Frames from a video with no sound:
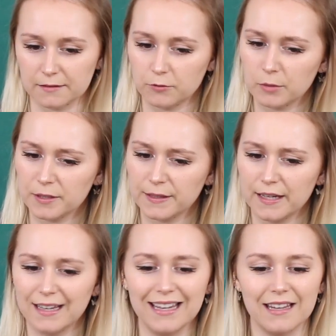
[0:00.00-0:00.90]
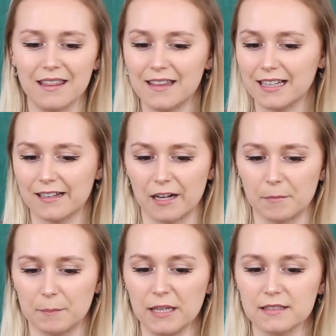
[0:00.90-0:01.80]
the formula and thicken it
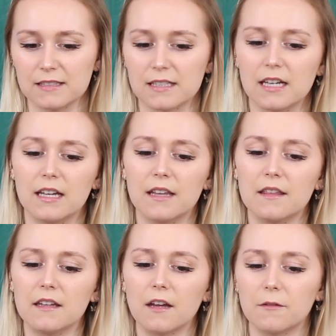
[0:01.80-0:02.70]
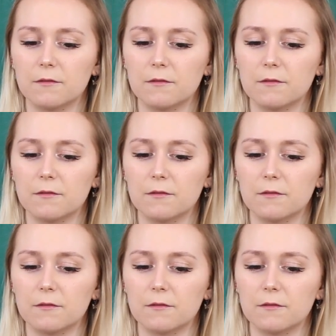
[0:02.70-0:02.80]
up a bit. Then